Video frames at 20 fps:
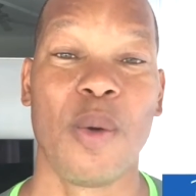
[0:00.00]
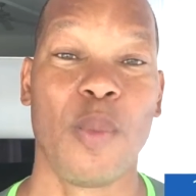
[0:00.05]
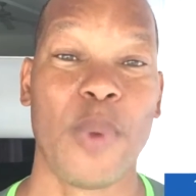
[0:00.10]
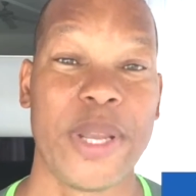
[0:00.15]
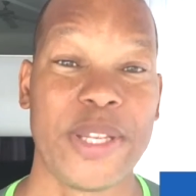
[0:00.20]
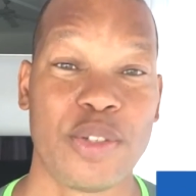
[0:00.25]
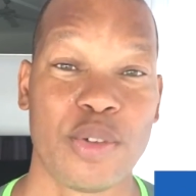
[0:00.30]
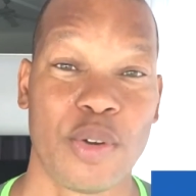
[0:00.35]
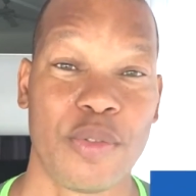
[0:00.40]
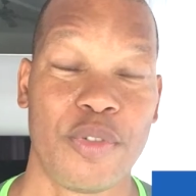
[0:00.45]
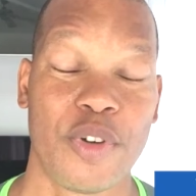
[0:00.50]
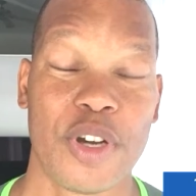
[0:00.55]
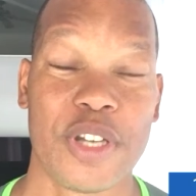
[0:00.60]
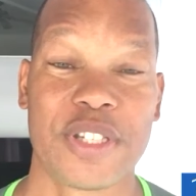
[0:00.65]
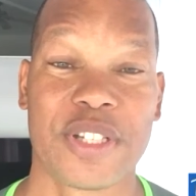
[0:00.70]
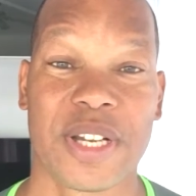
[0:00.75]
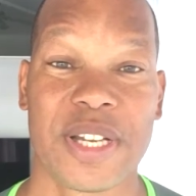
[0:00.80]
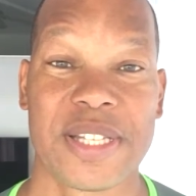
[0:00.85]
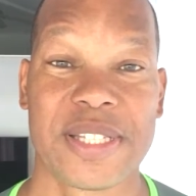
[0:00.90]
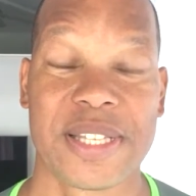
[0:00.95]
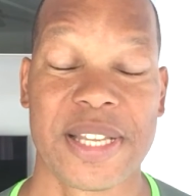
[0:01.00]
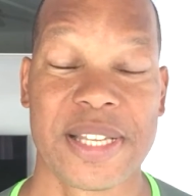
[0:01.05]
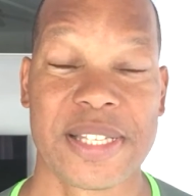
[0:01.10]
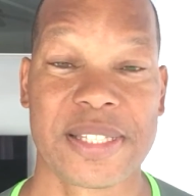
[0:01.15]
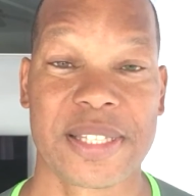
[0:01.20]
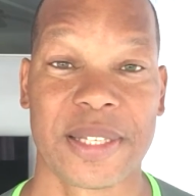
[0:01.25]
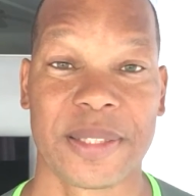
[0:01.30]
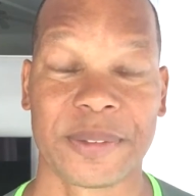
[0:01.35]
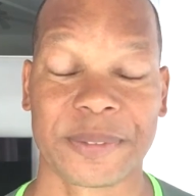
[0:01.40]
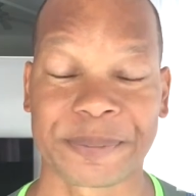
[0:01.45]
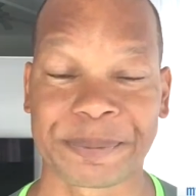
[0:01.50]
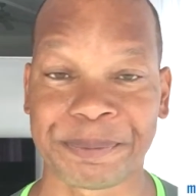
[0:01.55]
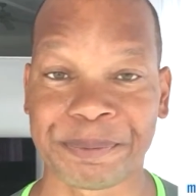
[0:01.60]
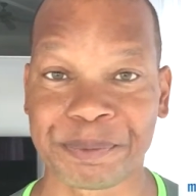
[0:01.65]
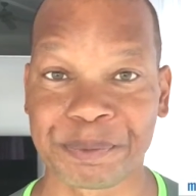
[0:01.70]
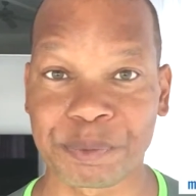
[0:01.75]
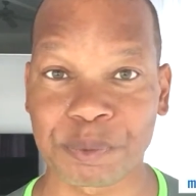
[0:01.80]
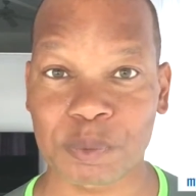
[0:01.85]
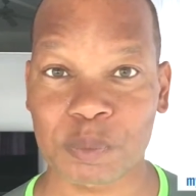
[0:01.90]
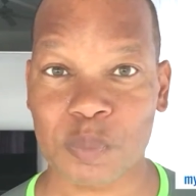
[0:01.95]
with your virtual assistant.
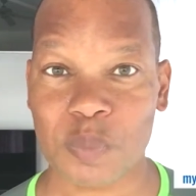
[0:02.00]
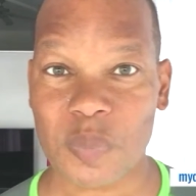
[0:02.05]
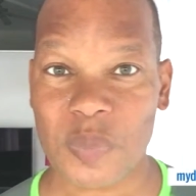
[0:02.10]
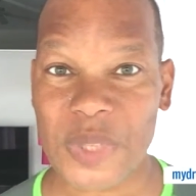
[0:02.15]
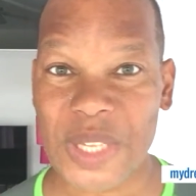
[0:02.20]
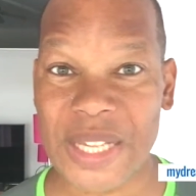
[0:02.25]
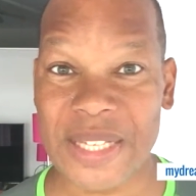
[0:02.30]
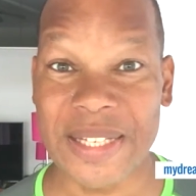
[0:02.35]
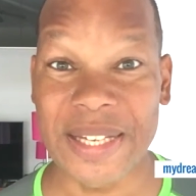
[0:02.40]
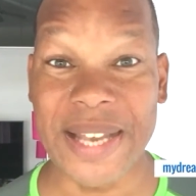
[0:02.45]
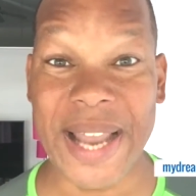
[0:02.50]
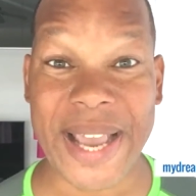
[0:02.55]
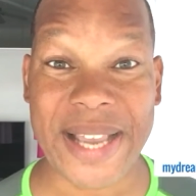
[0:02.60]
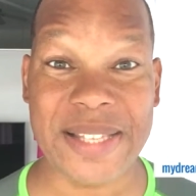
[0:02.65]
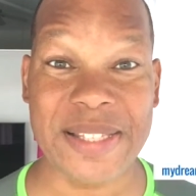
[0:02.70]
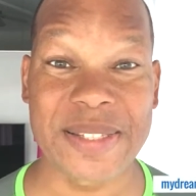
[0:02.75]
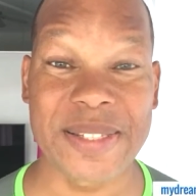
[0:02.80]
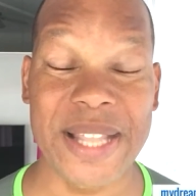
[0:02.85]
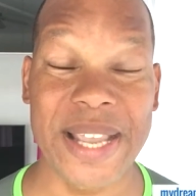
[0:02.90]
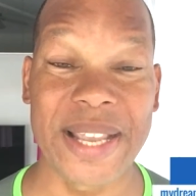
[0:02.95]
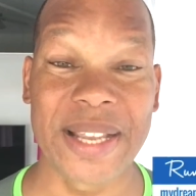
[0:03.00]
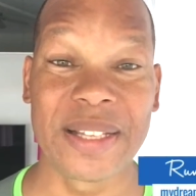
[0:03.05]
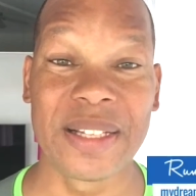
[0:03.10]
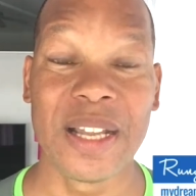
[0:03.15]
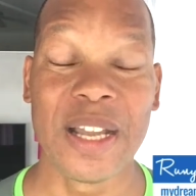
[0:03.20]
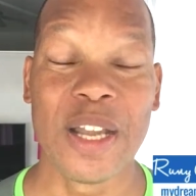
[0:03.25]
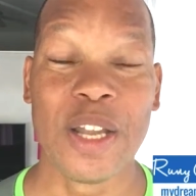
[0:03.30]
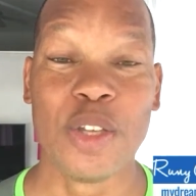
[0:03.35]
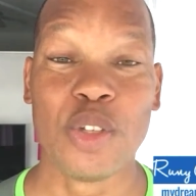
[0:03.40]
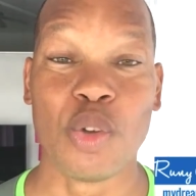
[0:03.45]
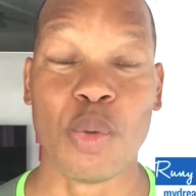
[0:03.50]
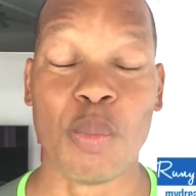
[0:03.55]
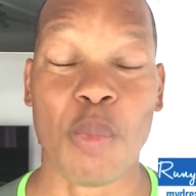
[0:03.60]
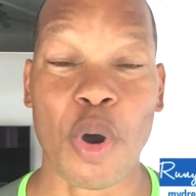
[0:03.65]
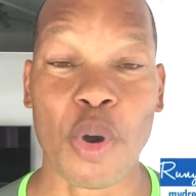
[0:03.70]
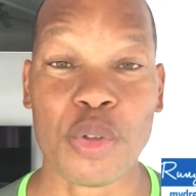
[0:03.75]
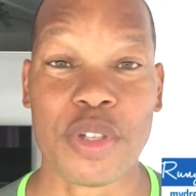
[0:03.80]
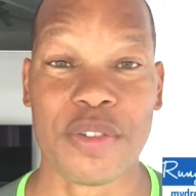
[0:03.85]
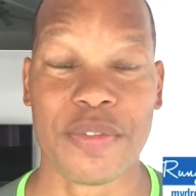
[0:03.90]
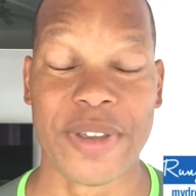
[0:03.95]
The next thing to
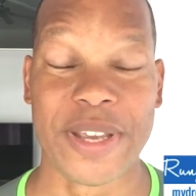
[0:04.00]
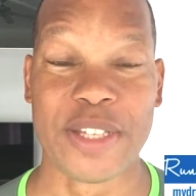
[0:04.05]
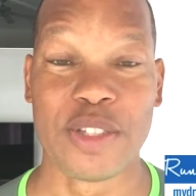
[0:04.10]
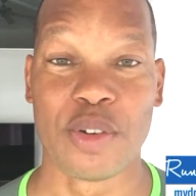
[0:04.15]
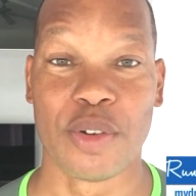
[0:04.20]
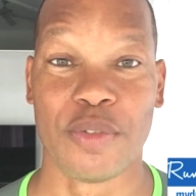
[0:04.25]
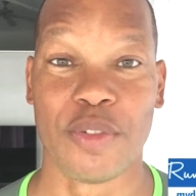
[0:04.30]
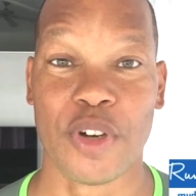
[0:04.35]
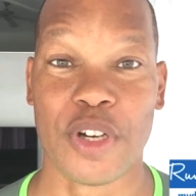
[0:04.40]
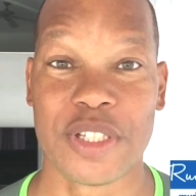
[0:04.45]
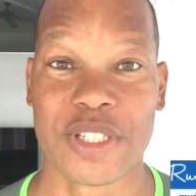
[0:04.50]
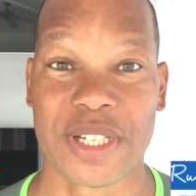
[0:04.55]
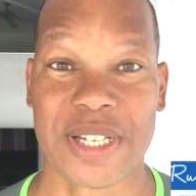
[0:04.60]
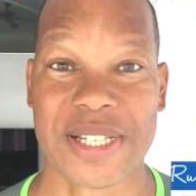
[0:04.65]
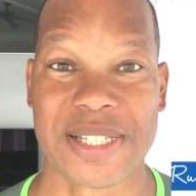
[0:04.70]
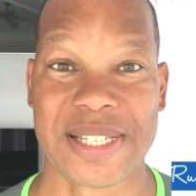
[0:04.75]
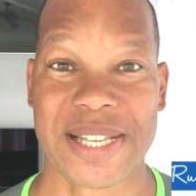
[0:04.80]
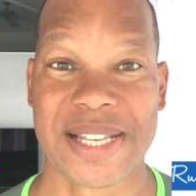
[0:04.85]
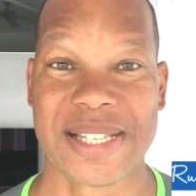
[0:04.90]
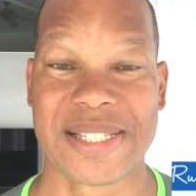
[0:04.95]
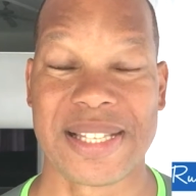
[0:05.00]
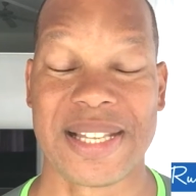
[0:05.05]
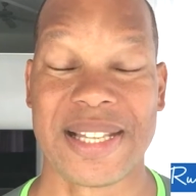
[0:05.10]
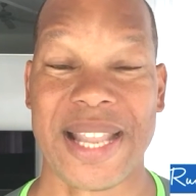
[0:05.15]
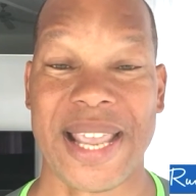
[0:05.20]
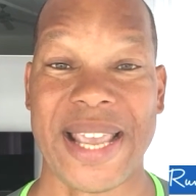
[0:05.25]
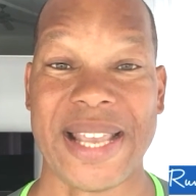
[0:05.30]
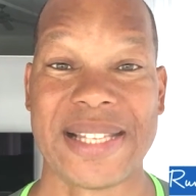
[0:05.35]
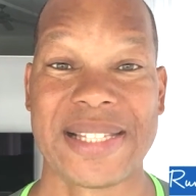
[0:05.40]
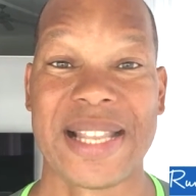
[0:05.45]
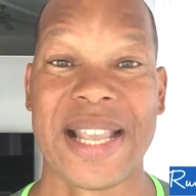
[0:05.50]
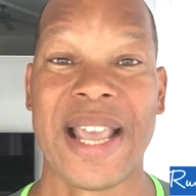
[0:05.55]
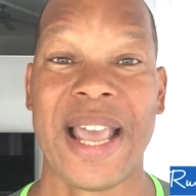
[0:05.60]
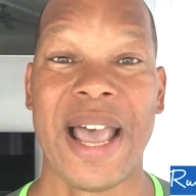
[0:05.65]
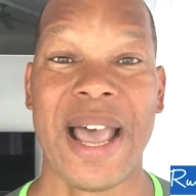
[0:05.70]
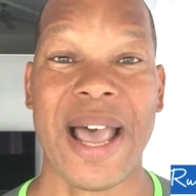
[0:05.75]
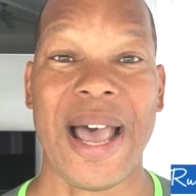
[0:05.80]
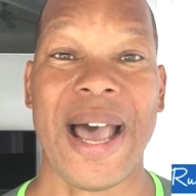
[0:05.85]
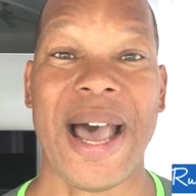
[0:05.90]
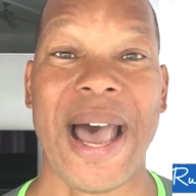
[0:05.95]
motivate your virtual assistant is
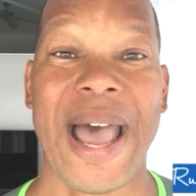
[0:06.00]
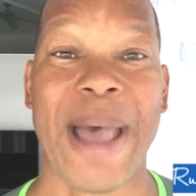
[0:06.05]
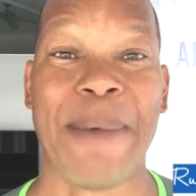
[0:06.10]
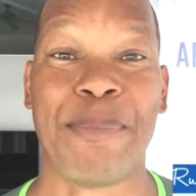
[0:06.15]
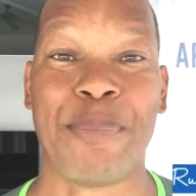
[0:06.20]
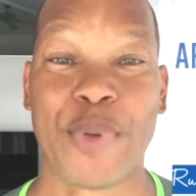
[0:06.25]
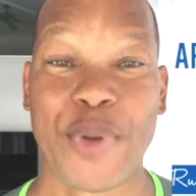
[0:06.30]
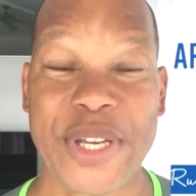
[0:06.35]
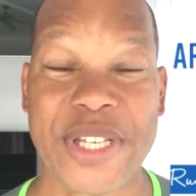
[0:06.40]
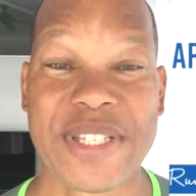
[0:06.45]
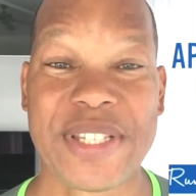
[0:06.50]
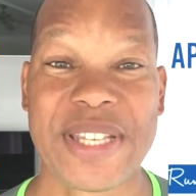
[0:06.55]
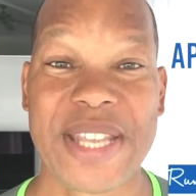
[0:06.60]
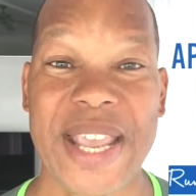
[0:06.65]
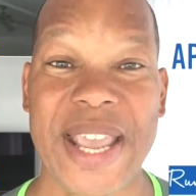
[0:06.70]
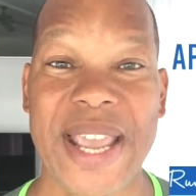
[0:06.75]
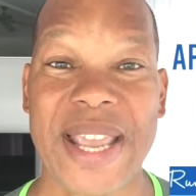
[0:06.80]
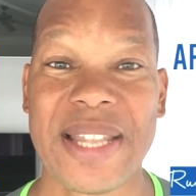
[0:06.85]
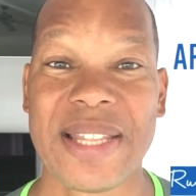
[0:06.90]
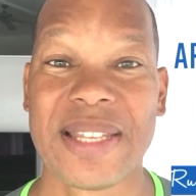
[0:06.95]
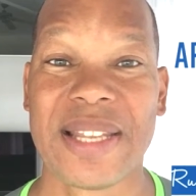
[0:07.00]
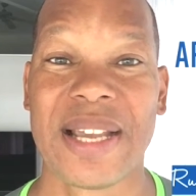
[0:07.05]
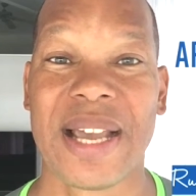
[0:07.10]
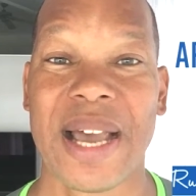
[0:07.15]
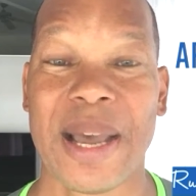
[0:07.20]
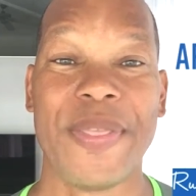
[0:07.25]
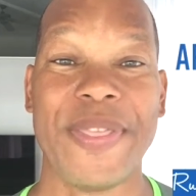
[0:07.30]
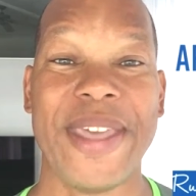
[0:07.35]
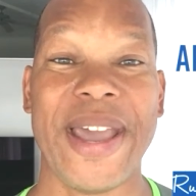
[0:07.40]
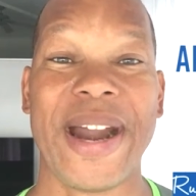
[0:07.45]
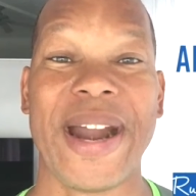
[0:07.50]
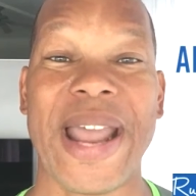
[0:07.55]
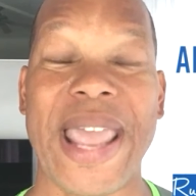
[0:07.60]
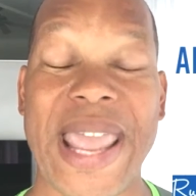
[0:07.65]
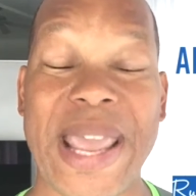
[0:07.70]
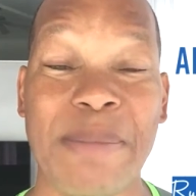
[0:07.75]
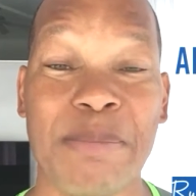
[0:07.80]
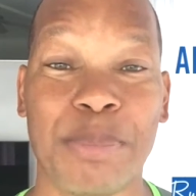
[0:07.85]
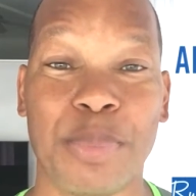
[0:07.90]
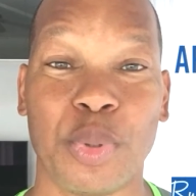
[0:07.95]
appreciate their
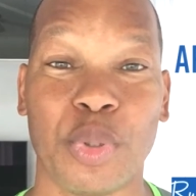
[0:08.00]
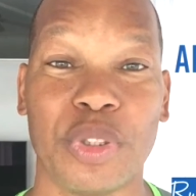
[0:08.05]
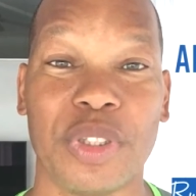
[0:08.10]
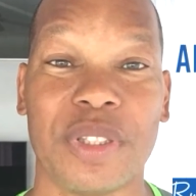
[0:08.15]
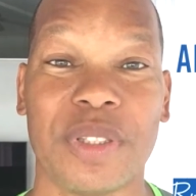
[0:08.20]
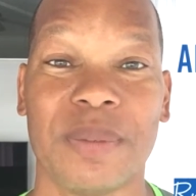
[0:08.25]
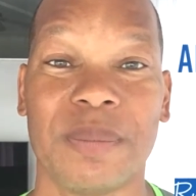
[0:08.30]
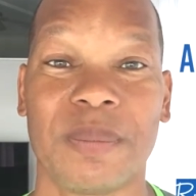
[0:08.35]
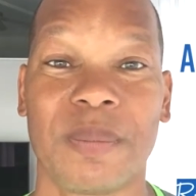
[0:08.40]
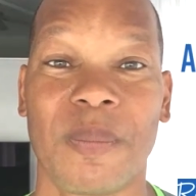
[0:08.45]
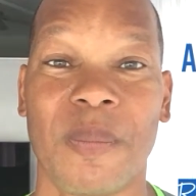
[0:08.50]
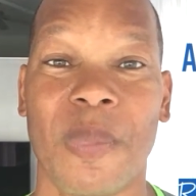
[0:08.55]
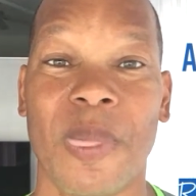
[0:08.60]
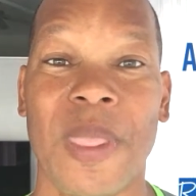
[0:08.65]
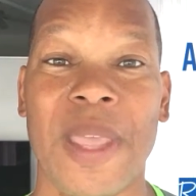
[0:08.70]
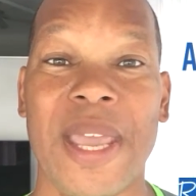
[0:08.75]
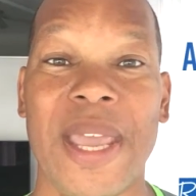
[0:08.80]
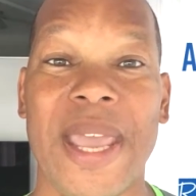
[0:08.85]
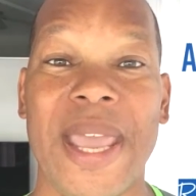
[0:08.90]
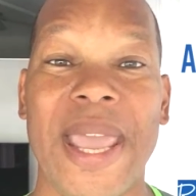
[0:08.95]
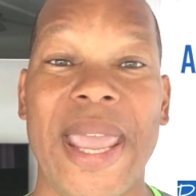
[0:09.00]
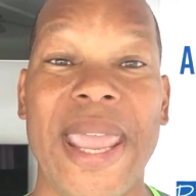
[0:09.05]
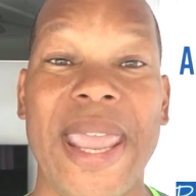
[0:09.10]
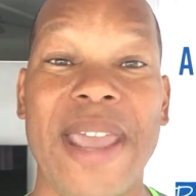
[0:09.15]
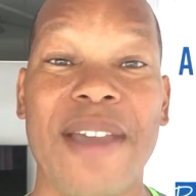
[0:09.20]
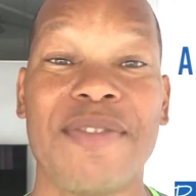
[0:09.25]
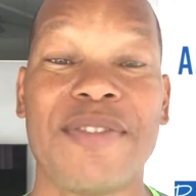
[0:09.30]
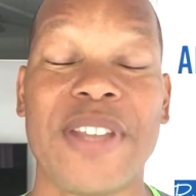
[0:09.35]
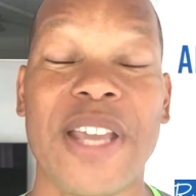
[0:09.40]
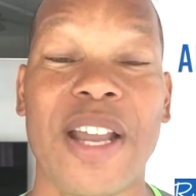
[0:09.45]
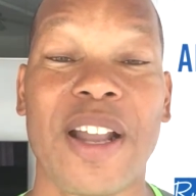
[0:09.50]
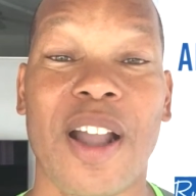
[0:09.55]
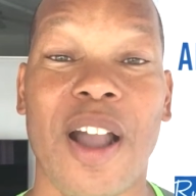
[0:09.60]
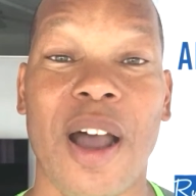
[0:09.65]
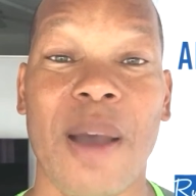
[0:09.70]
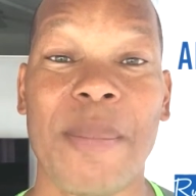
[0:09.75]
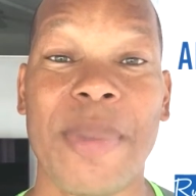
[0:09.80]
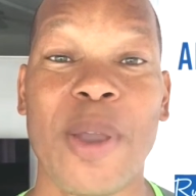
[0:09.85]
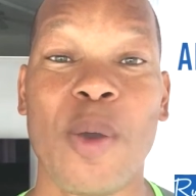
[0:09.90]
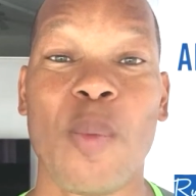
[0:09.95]
input. If they're
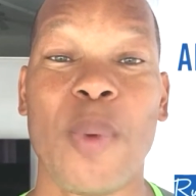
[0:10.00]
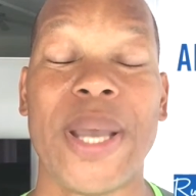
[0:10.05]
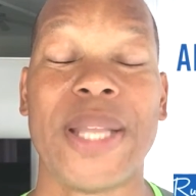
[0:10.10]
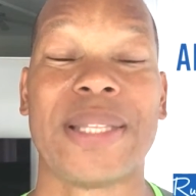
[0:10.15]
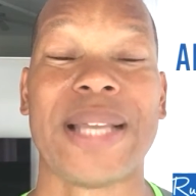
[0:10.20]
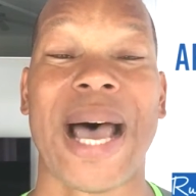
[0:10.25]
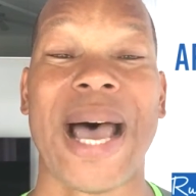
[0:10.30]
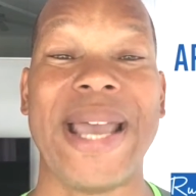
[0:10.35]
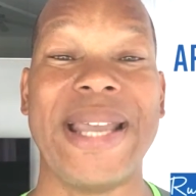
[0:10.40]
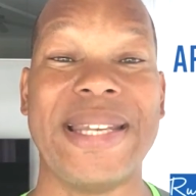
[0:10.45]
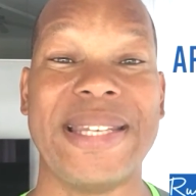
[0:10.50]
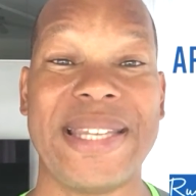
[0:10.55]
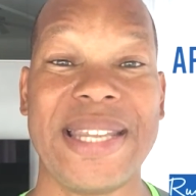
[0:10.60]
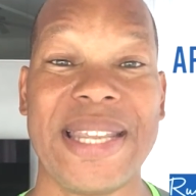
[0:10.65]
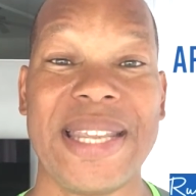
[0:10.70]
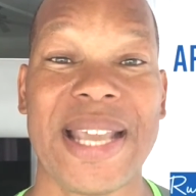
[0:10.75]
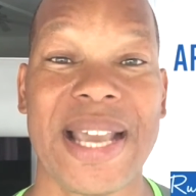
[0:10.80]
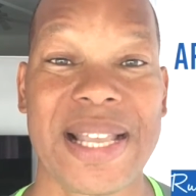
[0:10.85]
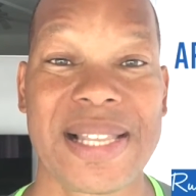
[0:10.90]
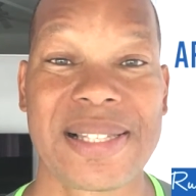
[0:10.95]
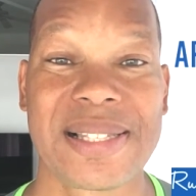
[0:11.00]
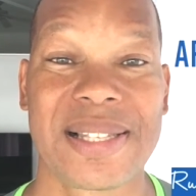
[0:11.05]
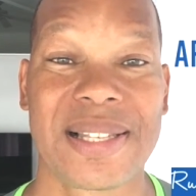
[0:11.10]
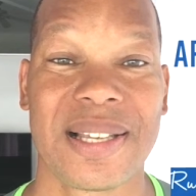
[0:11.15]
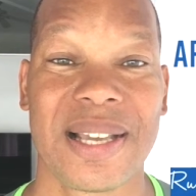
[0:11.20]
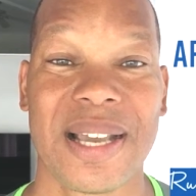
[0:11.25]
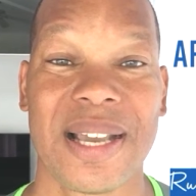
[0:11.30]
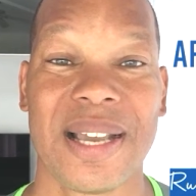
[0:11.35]
coming with ideas,